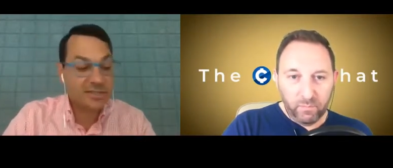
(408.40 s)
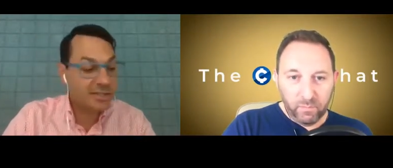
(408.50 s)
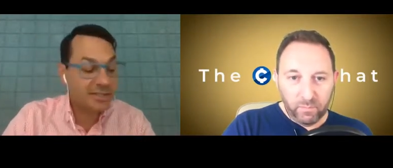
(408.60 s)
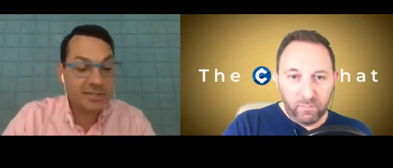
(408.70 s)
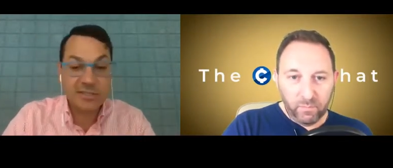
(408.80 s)

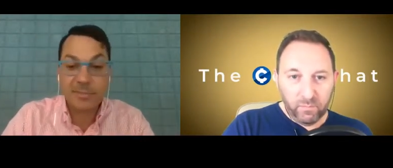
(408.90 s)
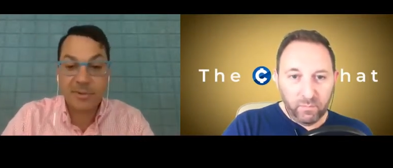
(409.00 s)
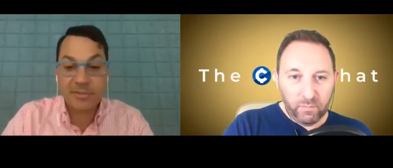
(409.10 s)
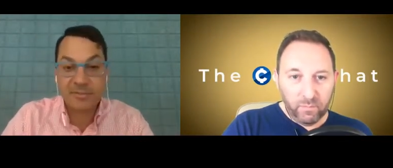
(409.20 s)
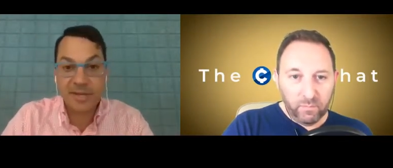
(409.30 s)
Speaker 1: uh, number
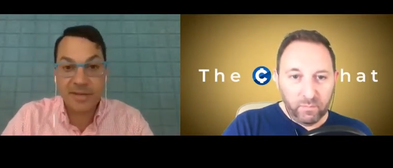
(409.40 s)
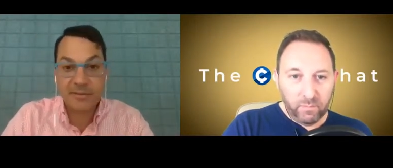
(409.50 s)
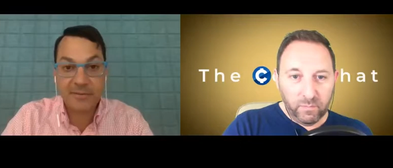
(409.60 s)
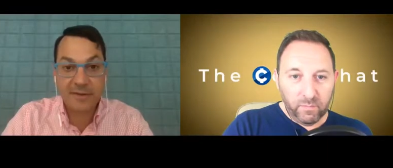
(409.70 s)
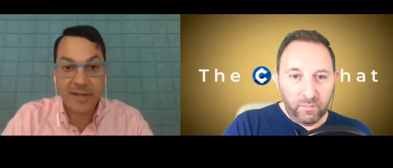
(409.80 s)
three
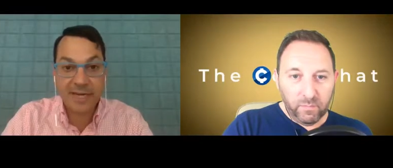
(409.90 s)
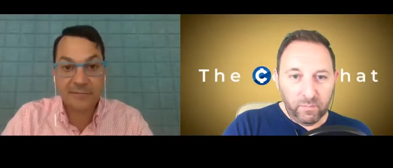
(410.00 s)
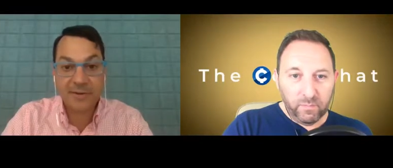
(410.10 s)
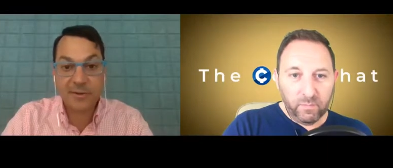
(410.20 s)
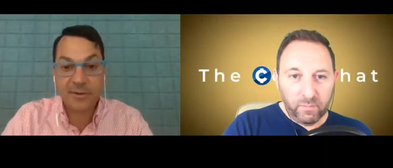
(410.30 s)
of, of how to get
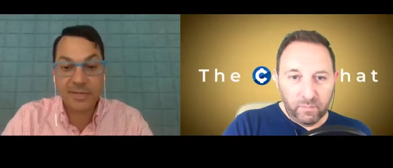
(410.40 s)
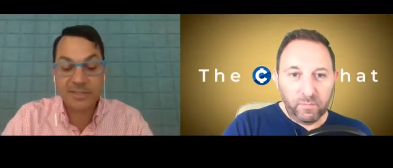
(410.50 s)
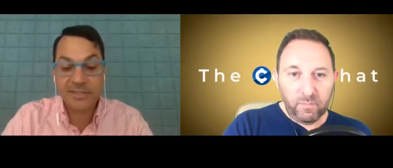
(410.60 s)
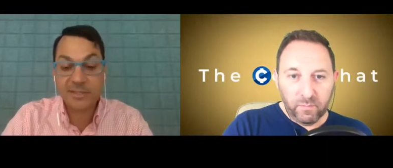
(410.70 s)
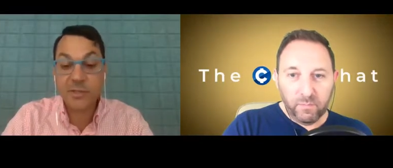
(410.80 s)
free
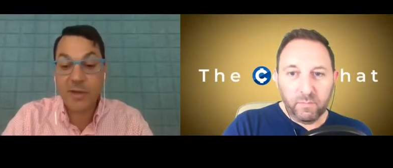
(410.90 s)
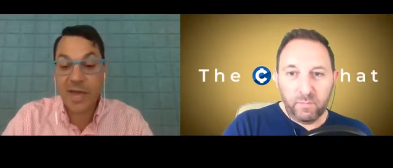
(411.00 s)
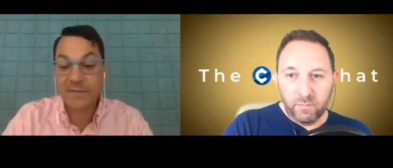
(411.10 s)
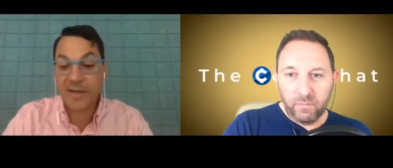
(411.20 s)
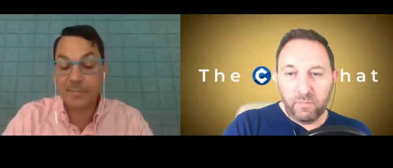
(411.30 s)
coins. So you
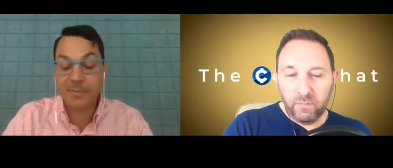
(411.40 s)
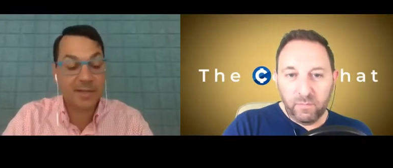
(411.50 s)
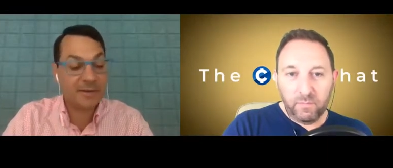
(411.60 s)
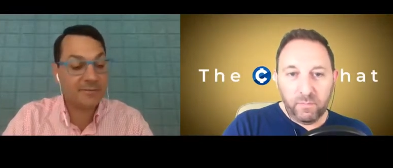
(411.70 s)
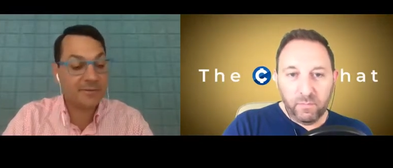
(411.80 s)
have a couple
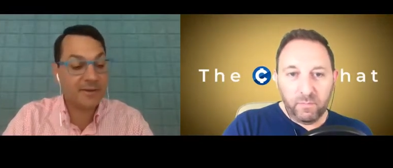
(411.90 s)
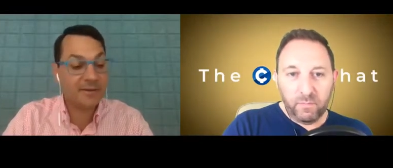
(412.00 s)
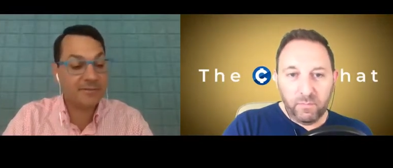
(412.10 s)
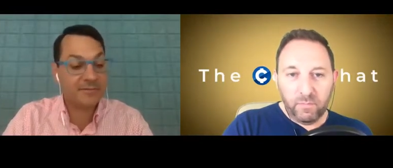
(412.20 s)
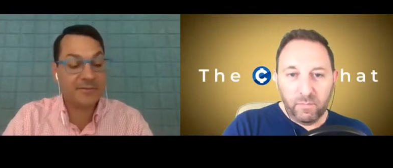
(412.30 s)
of,
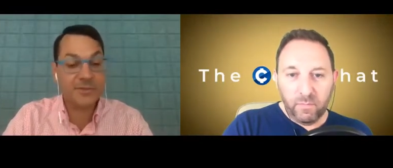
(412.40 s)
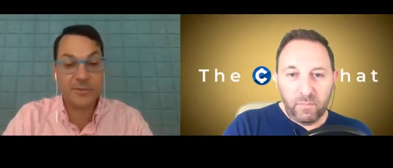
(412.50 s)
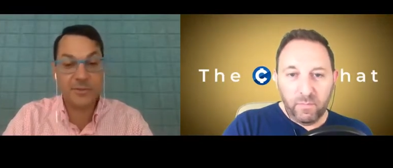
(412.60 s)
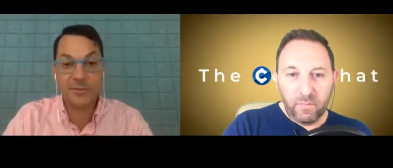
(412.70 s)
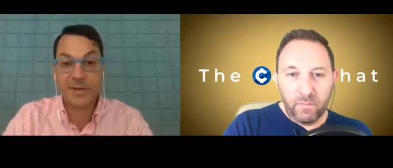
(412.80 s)
of
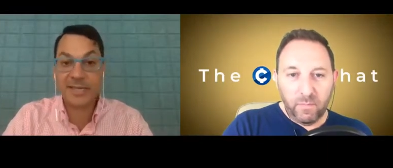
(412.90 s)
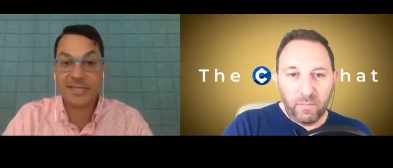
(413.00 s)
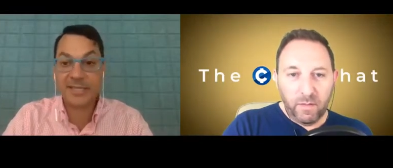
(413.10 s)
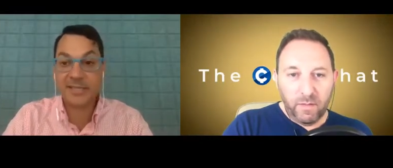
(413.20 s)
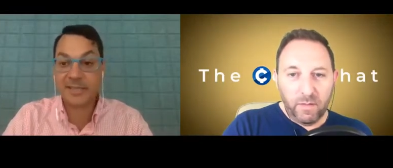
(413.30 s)
new
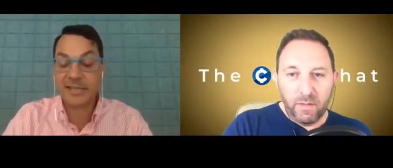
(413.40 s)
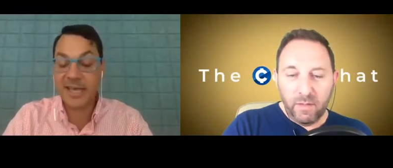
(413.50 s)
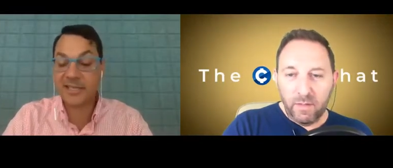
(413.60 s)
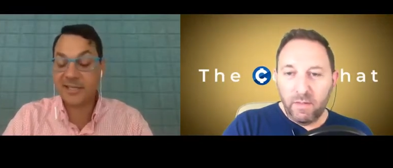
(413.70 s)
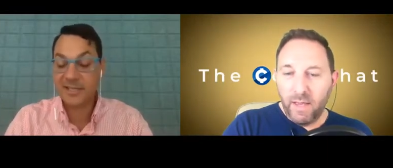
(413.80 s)
ideas on
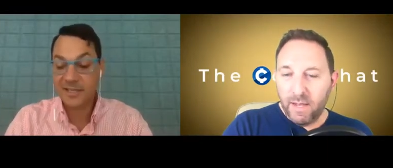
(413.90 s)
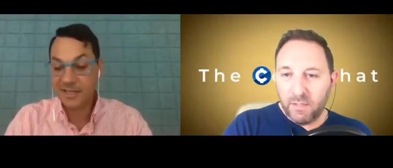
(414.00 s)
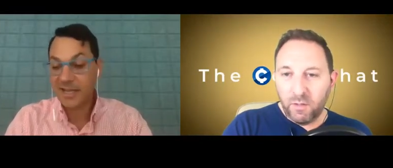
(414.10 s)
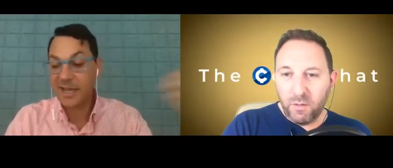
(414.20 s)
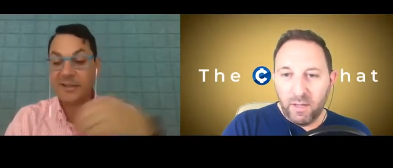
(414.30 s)
that.
Speaker 2: Yeah.
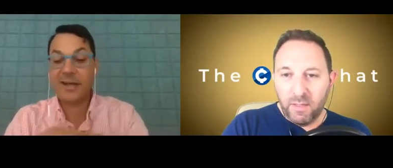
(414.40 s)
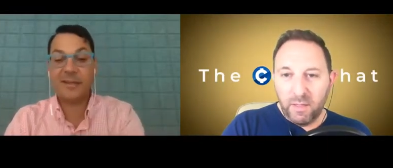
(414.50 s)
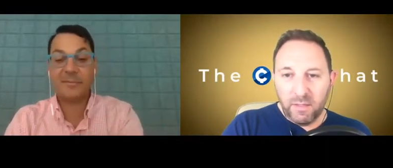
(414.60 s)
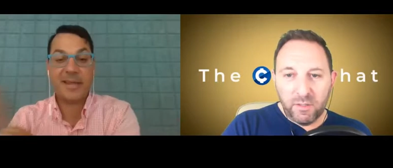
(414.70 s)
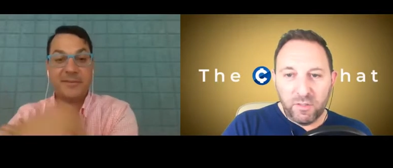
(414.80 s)
So the,
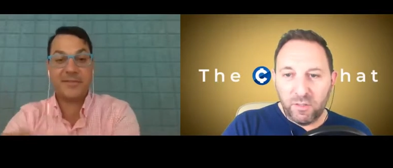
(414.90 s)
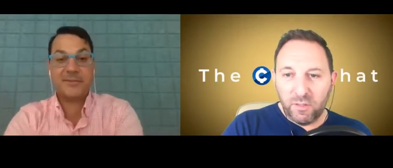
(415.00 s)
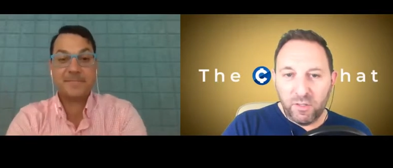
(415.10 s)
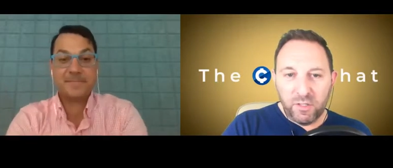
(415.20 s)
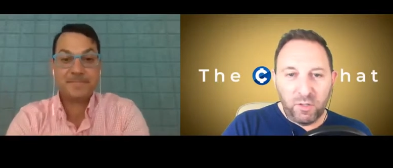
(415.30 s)
the, let's
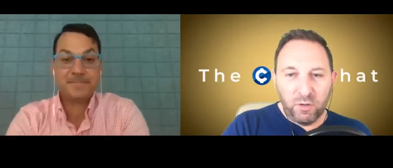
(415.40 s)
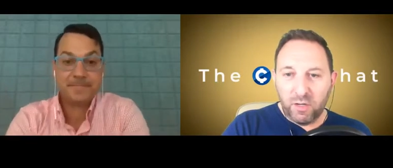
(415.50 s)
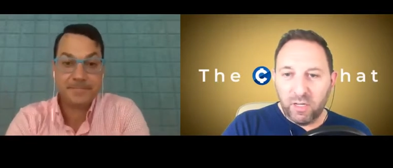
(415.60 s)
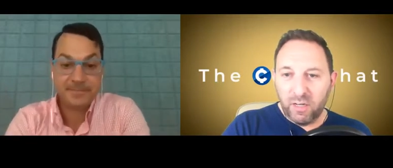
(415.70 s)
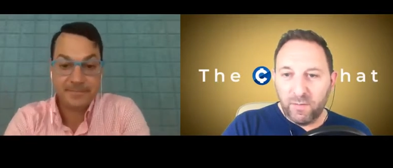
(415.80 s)
just to do a
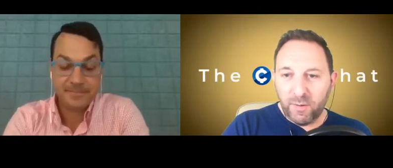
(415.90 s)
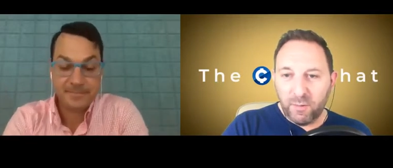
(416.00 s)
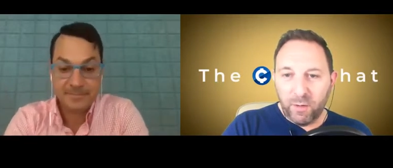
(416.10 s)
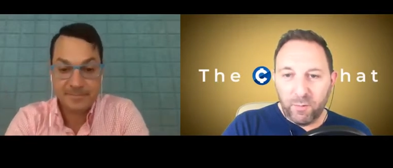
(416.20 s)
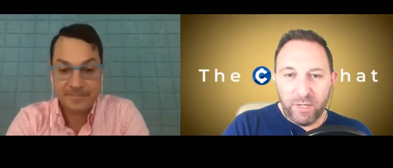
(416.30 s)
kind of a
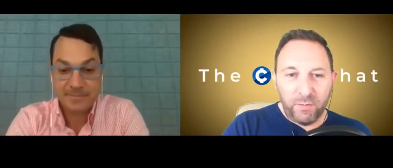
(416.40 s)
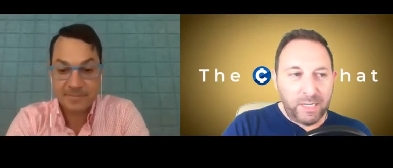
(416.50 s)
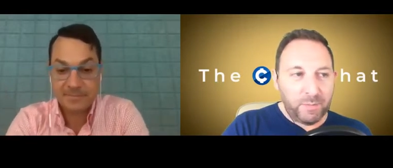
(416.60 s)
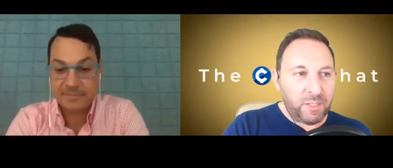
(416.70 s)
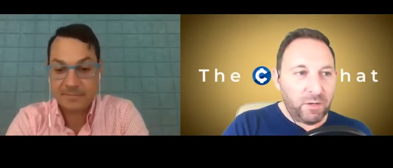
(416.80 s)
quick
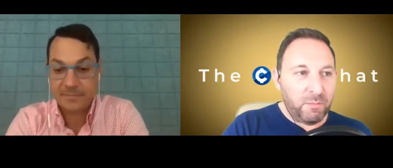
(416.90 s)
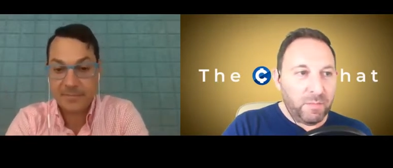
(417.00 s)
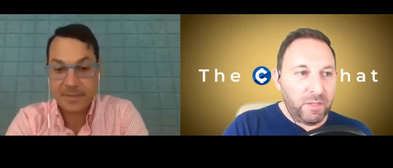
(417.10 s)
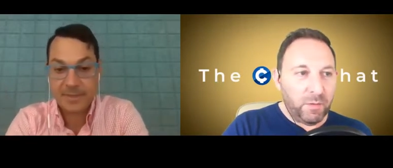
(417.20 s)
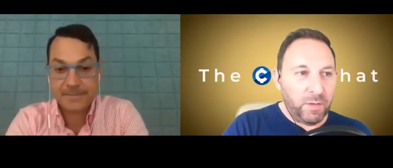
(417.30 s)
retracement. So
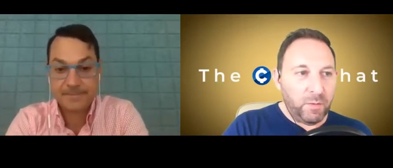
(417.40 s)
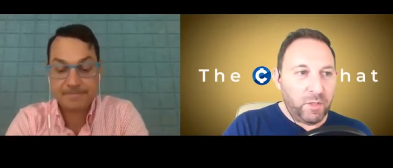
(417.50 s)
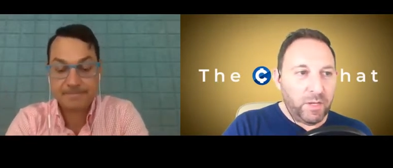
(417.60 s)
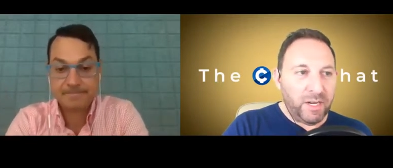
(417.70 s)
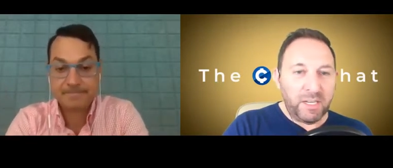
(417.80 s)
you know, when
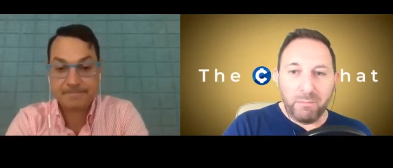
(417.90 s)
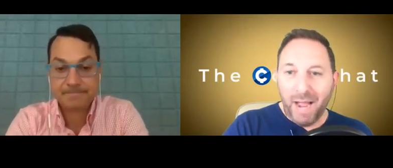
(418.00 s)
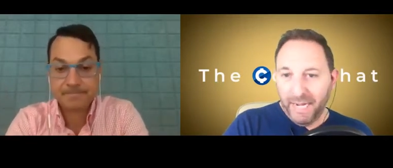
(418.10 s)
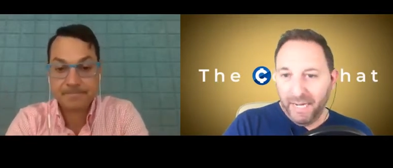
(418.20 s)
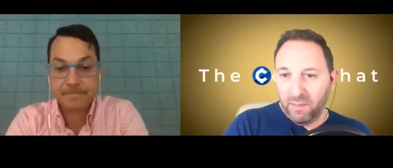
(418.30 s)
you get into
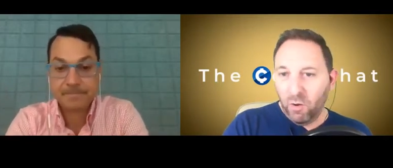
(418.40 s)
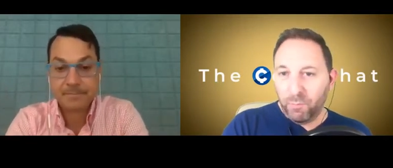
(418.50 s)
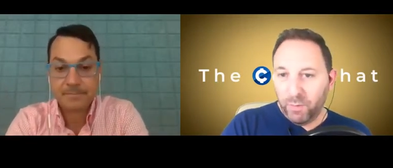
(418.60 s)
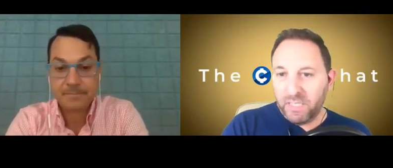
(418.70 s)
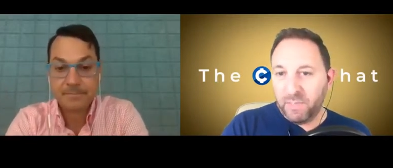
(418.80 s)
mining, the
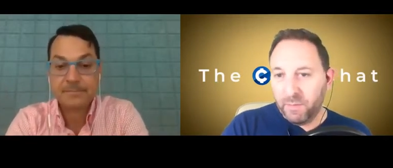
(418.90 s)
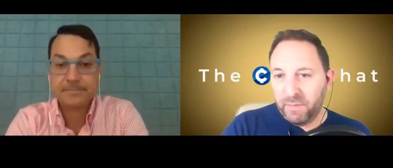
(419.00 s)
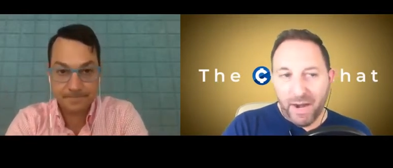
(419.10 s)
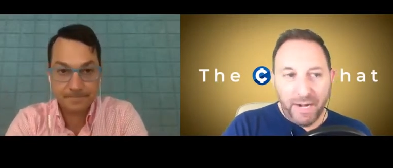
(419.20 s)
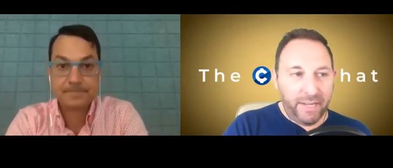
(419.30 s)
whole principle of
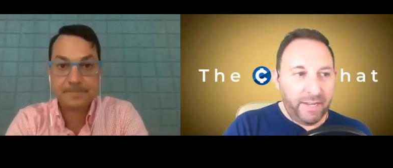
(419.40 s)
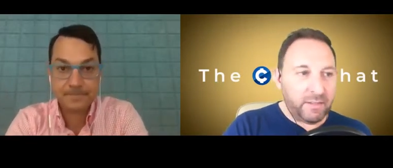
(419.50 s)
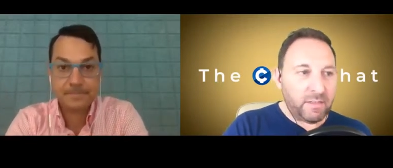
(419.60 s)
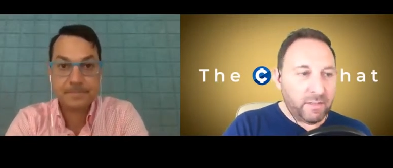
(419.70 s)
mining is